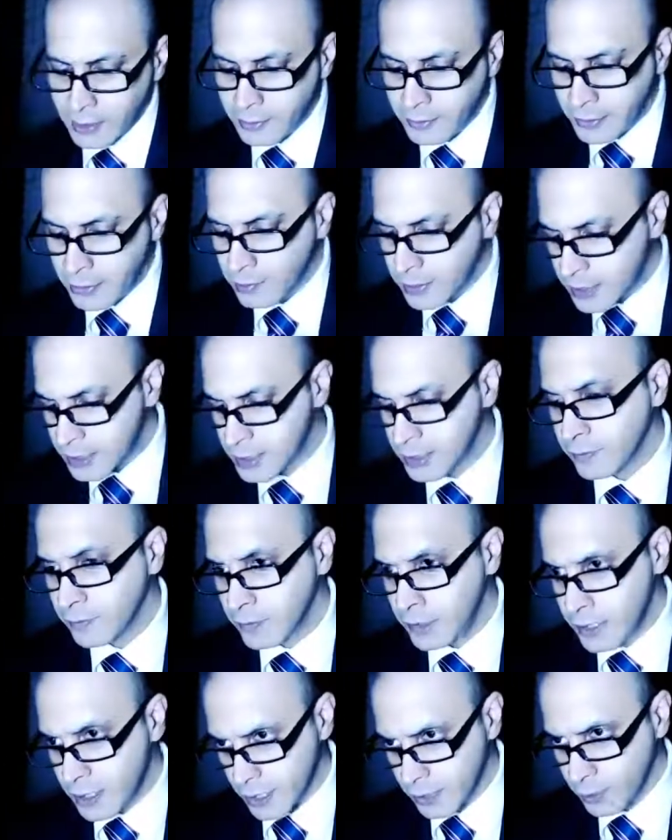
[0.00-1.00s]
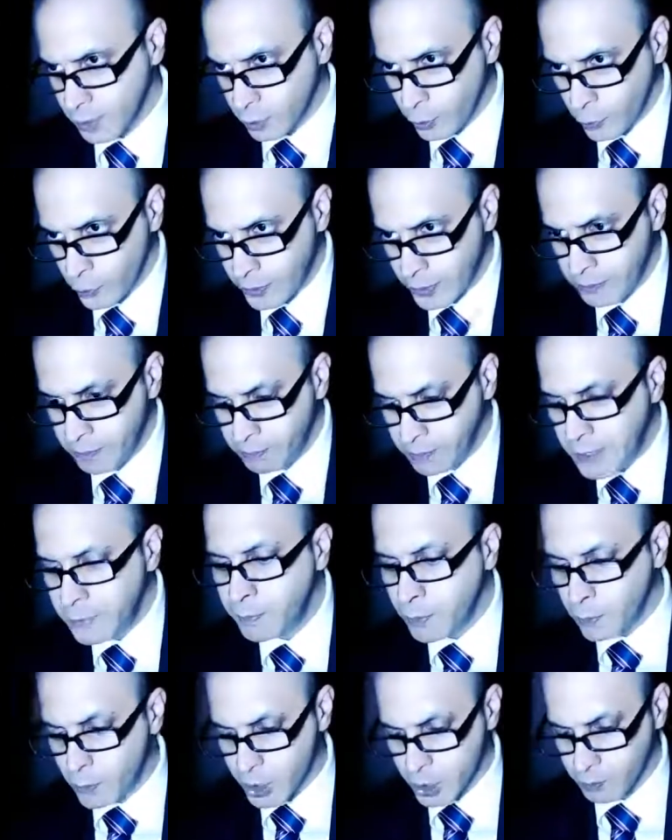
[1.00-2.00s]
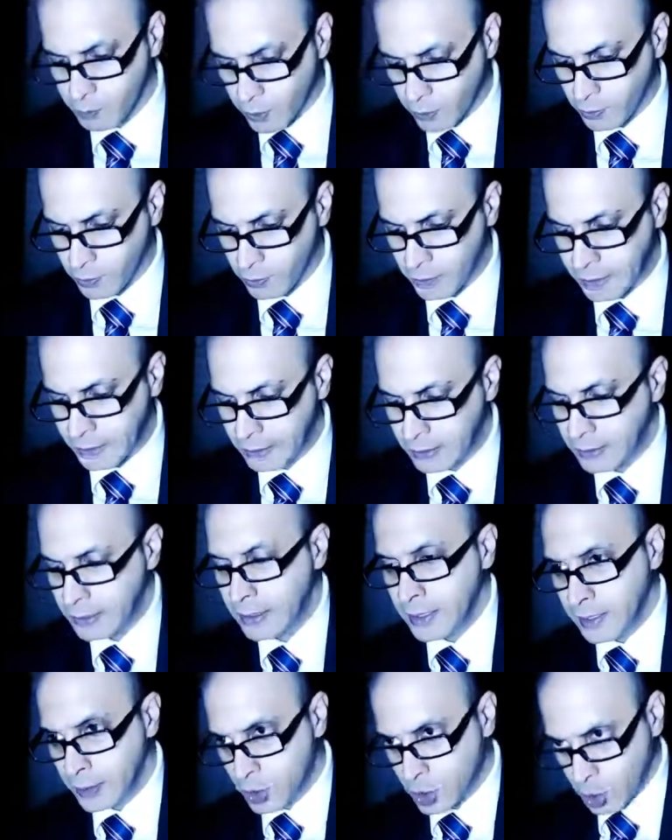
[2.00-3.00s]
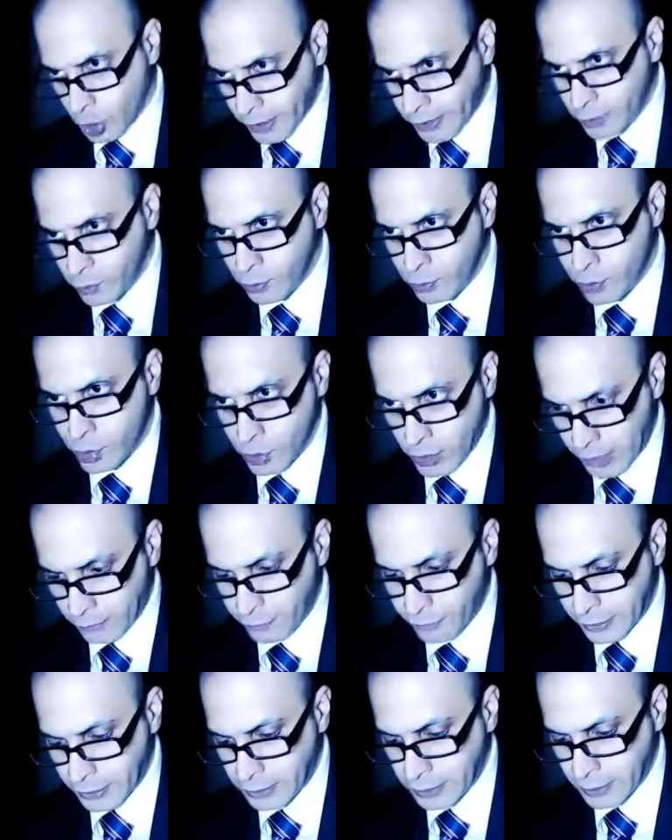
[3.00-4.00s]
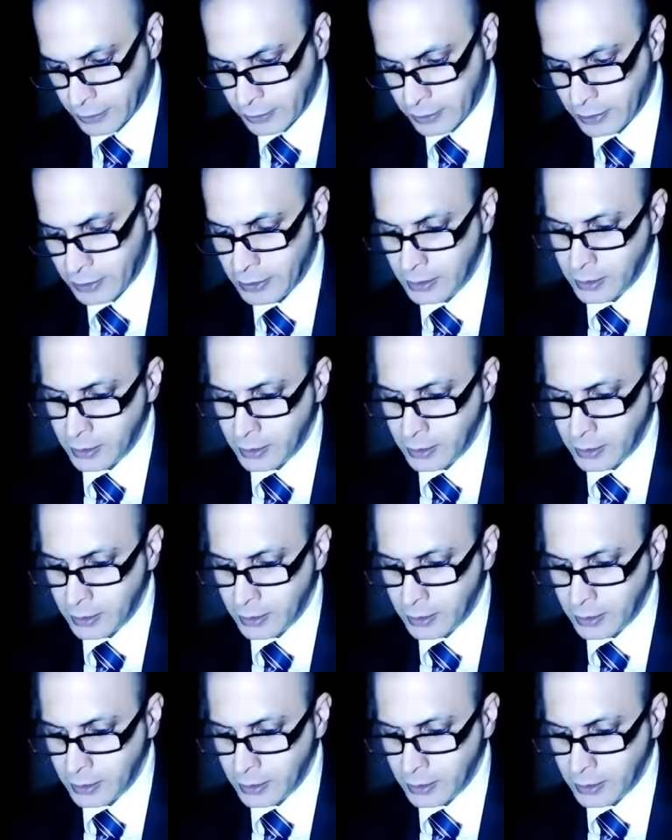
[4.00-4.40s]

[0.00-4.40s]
their activities included people smuggling, child trafficking,